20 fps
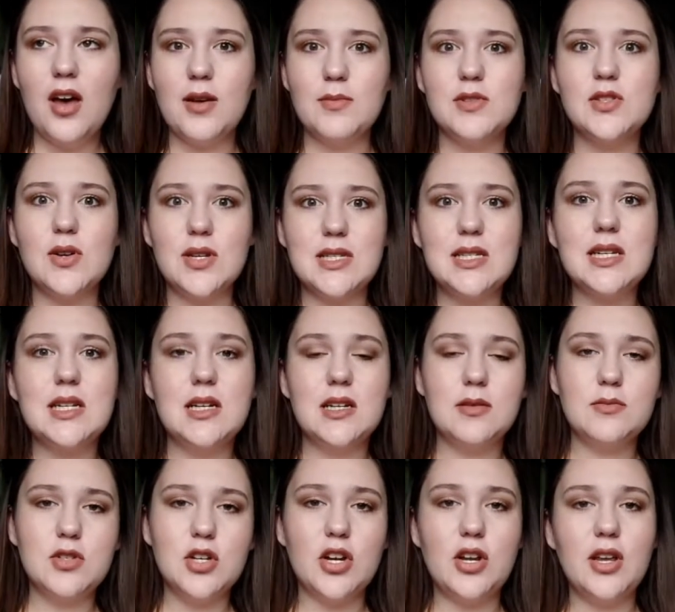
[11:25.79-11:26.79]
So I did end
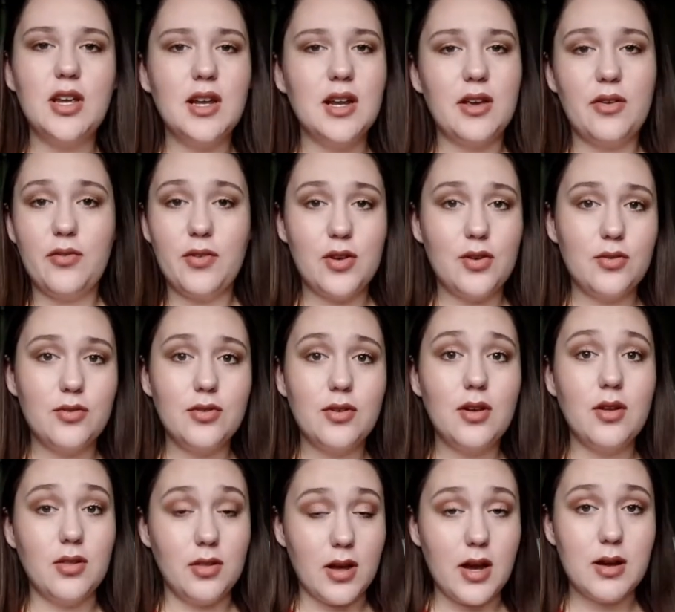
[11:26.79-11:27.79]
up turning and I felt
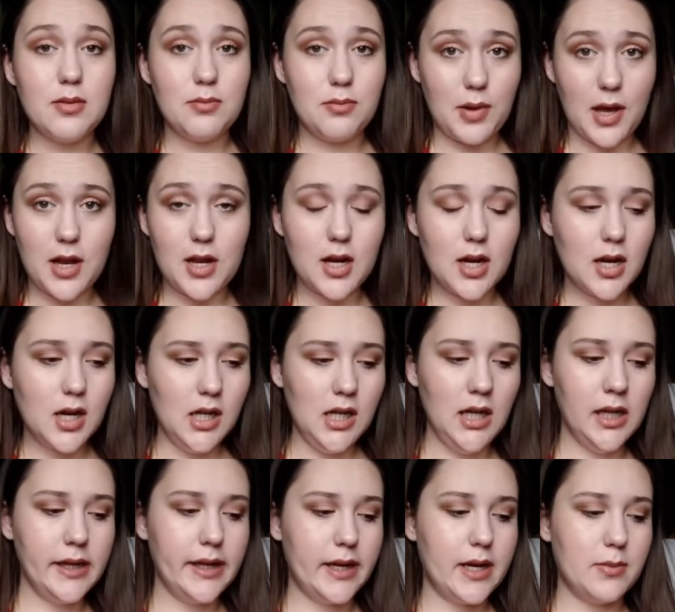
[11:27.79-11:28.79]
a lot better,
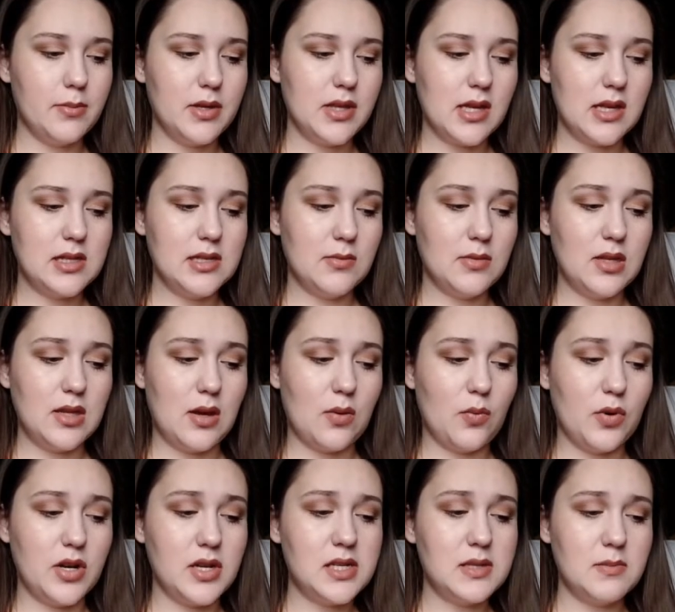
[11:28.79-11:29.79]
but that's something that
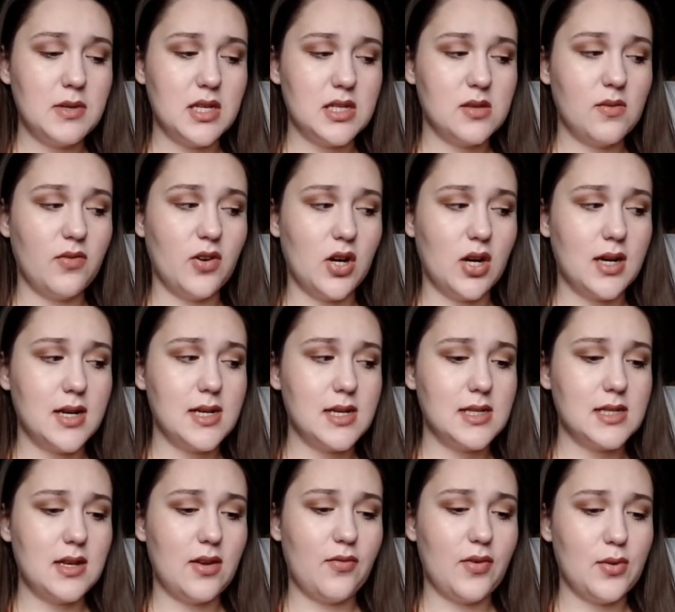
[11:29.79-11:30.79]
worries me as far
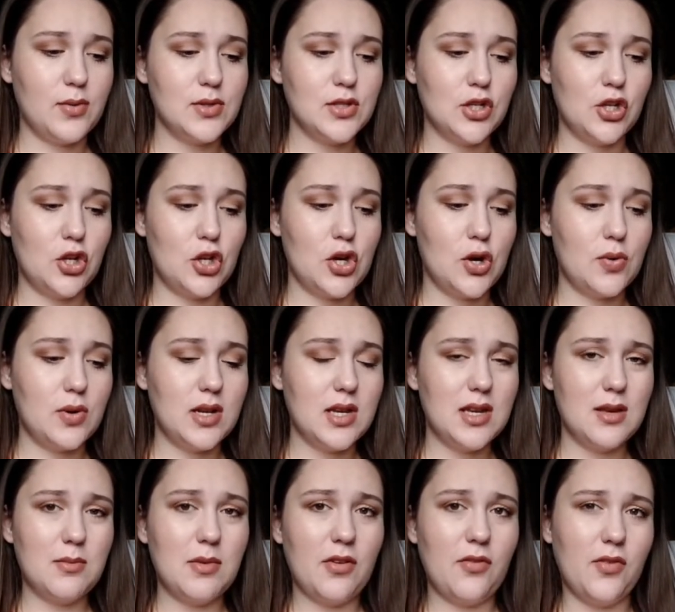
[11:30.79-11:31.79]
as if I was going to go in and
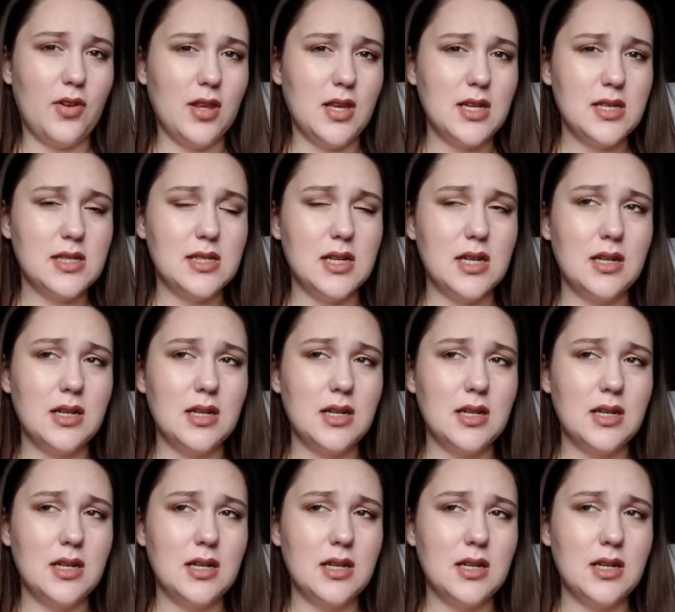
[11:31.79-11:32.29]
get my filling